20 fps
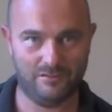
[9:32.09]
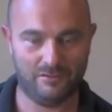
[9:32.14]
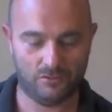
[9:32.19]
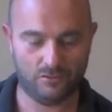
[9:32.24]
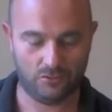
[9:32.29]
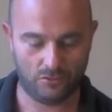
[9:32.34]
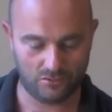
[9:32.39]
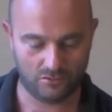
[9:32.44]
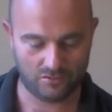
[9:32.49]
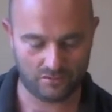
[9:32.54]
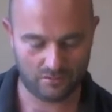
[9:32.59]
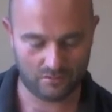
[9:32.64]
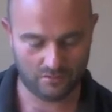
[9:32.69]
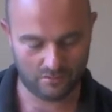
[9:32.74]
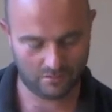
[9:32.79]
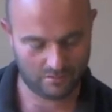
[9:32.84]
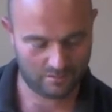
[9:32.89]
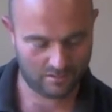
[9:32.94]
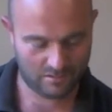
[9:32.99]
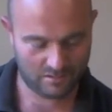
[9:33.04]
Good?
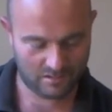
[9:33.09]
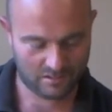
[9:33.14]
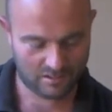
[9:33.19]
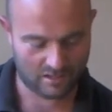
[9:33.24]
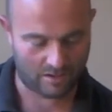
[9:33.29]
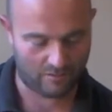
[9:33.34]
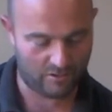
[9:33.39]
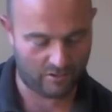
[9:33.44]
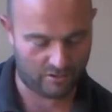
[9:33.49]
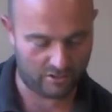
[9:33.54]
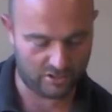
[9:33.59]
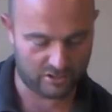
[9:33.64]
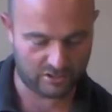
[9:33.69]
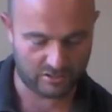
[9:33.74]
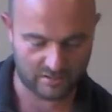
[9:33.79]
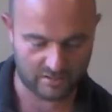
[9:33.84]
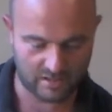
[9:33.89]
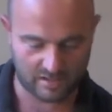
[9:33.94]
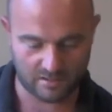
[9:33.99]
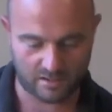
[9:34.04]
Carry on and do
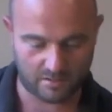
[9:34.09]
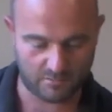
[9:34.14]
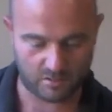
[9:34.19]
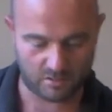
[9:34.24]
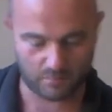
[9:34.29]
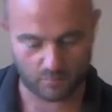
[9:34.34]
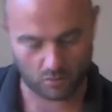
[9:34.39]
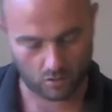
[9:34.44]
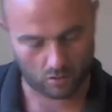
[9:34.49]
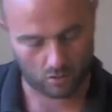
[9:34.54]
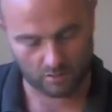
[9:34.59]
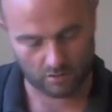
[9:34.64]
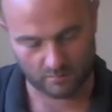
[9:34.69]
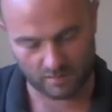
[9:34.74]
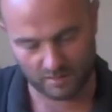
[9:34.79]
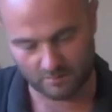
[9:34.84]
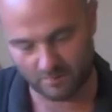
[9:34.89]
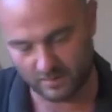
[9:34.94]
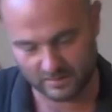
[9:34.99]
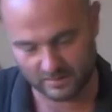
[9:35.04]
that. I'm going to put all my
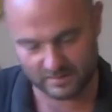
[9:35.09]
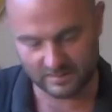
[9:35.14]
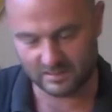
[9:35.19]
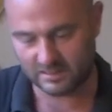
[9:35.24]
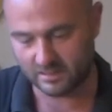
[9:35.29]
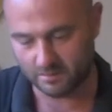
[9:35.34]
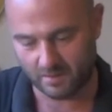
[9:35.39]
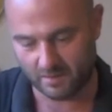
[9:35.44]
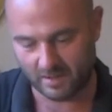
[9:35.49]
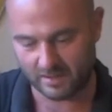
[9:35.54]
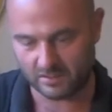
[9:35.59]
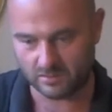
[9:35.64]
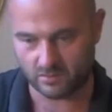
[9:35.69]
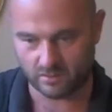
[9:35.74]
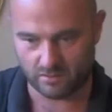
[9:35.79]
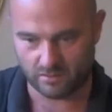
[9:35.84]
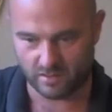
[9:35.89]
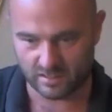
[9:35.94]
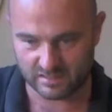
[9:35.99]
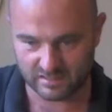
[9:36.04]
beads into the bag so
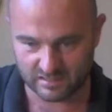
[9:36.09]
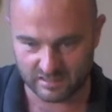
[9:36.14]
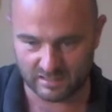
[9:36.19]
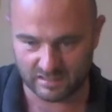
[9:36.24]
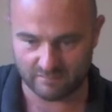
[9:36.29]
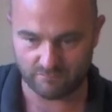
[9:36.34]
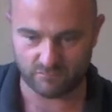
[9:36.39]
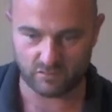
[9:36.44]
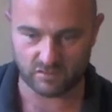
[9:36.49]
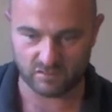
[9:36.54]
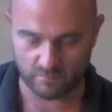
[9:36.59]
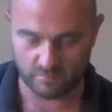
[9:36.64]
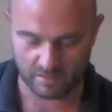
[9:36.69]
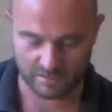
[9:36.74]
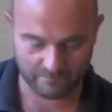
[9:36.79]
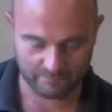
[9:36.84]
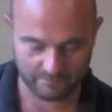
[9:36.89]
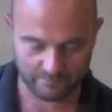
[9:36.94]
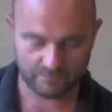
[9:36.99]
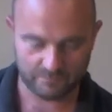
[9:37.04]
they're nice and neat in front of me.
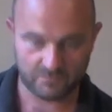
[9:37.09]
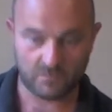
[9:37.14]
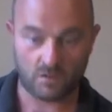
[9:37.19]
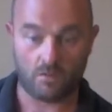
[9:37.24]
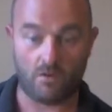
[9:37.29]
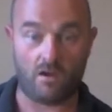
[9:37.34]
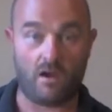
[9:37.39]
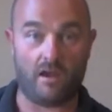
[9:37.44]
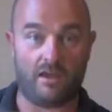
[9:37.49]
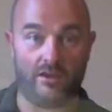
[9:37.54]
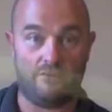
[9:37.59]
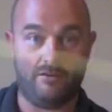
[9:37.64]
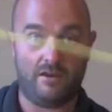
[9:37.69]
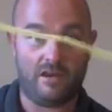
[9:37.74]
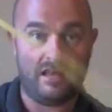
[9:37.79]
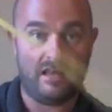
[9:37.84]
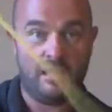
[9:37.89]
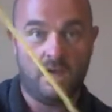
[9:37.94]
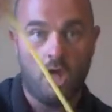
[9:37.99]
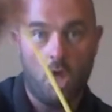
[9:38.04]
Right, you
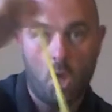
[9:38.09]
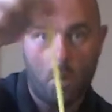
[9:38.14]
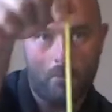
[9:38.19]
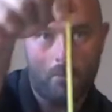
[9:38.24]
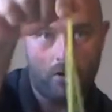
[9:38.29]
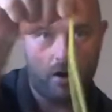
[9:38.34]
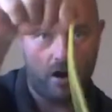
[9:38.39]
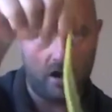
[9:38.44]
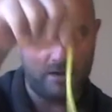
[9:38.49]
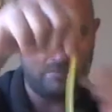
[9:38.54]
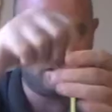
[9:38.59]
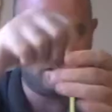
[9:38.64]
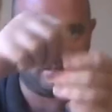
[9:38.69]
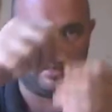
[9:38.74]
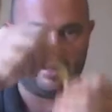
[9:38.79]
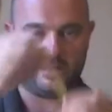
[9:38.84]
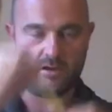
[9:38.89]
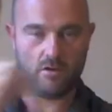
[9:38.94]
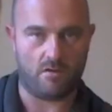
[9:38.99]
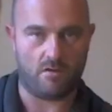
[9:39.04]
ready? Pipe
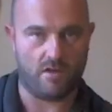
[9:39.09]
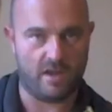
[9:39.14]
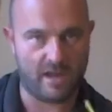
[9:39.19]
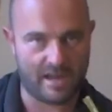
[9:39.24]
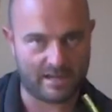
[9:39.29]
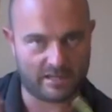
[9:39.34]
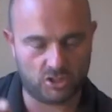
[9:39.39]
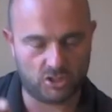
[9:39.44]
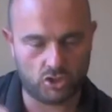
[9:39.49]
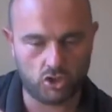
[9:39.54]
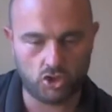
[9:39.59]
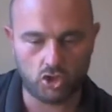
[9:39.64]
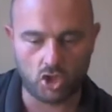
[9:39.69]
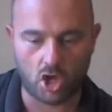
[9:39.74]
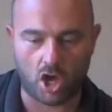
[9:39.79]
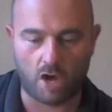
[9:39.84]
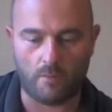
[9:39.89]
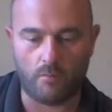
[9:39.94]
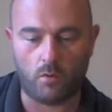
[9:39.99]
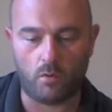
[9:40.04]
cleaner. Next
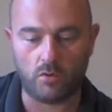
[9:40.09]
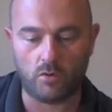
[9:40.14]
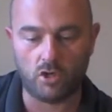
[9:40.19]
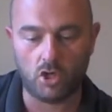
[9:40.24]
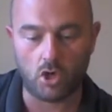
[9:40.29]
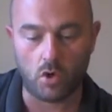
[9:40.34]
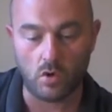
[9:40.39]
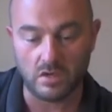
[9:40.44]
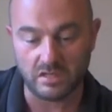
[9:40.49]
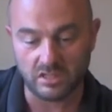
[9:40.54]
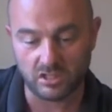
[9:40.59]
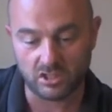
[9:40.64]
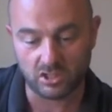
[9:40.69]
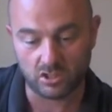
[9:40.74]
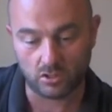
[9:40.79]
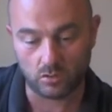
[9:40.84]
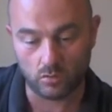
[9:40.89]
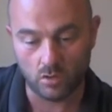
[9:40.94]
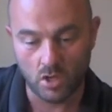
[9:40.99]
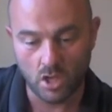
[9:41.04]
job, what we're going to
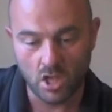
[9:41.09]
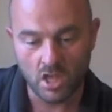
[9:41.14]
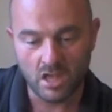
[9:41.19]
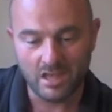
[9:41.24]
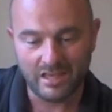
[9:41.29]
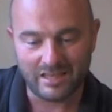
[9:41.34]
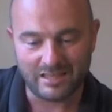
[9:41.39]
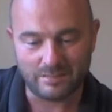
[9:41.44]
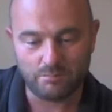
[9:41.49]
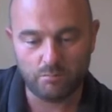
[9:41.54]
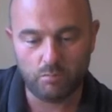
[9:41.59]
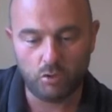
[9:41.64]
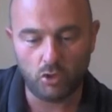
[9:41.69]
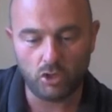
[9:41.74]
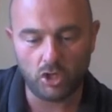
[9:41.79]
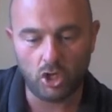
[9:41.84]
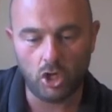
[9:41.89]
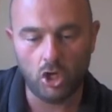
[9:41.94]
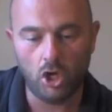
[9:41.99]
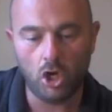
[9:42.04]
do is put
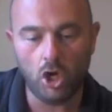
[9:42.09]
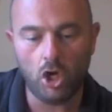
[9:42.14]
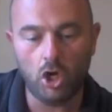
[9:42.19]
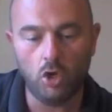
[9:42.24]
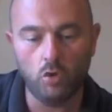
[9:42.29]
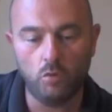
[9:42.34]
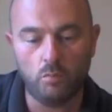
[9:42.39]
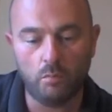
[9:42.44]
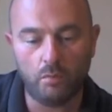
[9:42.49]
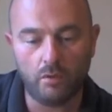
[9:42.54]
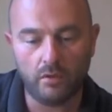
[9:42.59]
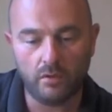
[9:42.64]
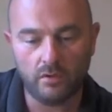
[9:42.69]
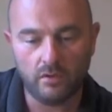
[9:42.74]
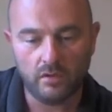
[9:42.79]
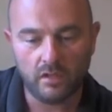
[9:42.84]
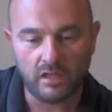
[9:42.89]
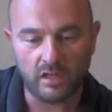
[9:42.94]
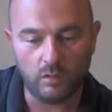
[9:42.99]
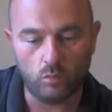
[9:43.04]
a loop
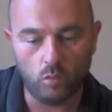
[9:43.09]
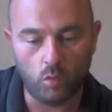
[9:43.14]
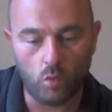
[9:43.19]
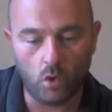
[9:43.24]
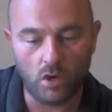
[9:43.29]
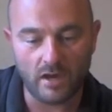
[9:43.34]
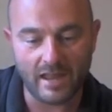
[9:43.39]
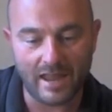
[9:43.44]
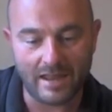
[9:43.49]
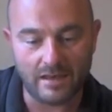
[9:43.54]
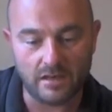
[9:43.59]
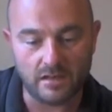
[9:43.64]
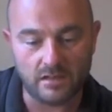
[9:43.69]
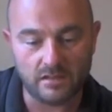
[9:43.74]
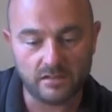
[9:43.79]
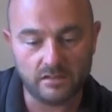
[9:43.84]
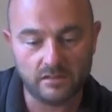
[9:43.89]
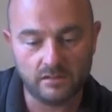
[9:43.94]
in one end.